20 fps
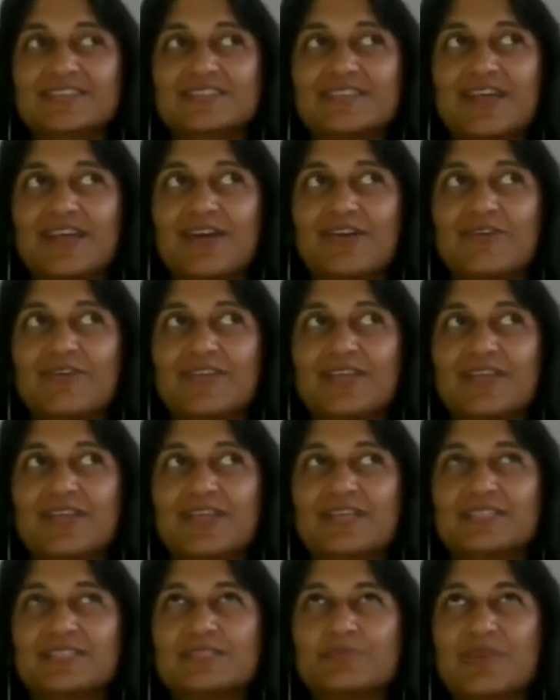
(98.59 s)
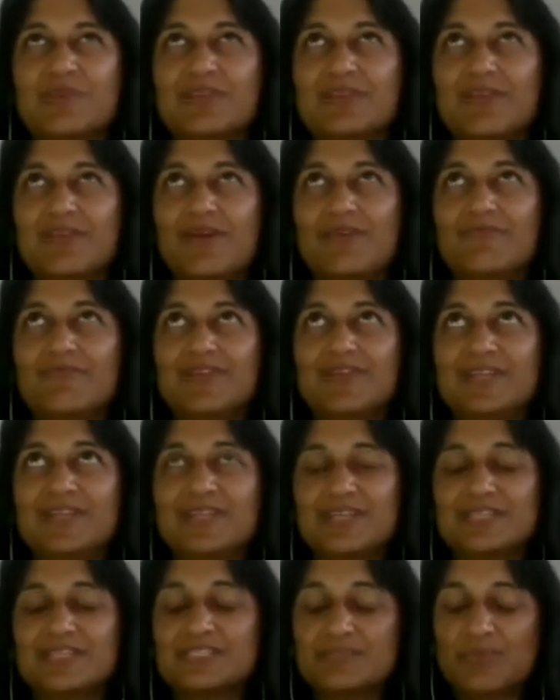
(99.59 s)
So it's been
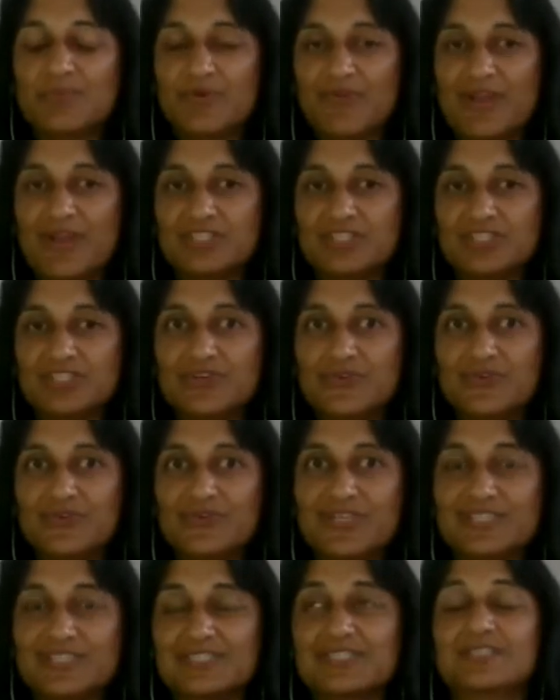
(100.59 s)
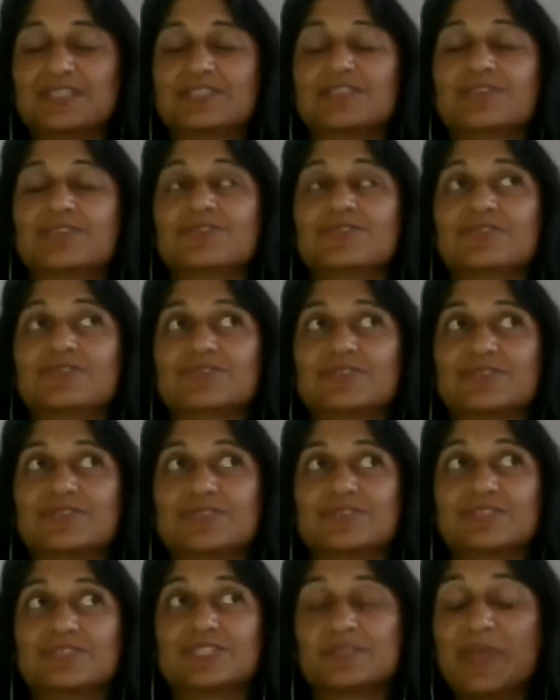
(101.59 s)
really inspirational listening to
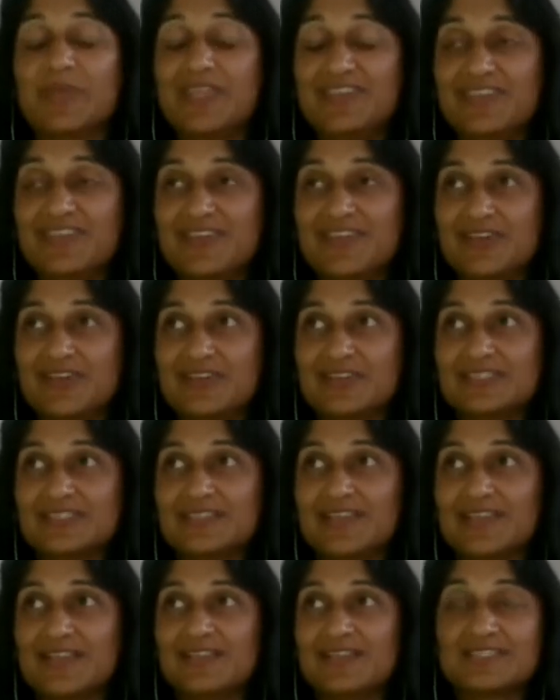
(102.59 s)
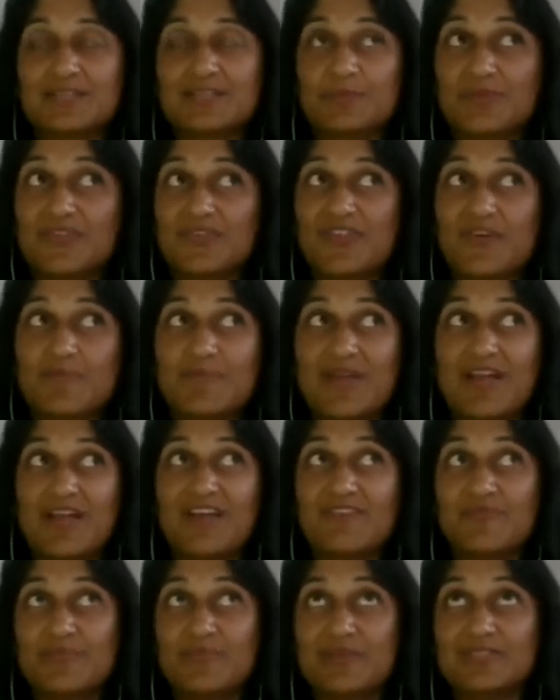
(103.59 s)
the speakers. Some of them
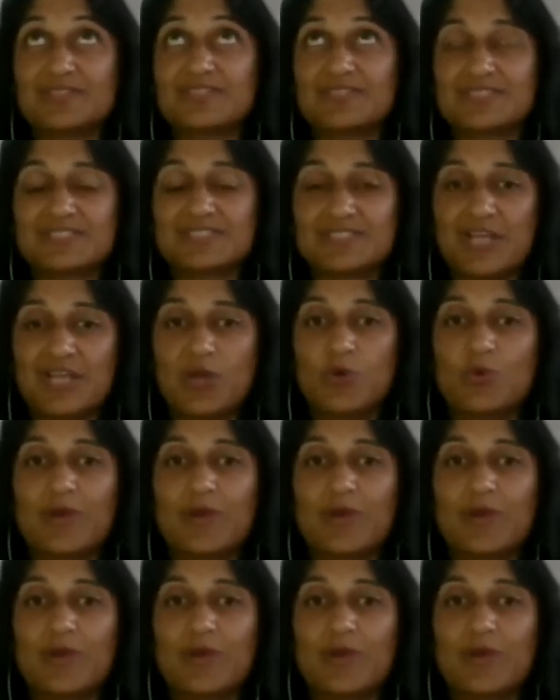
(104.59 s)
have been so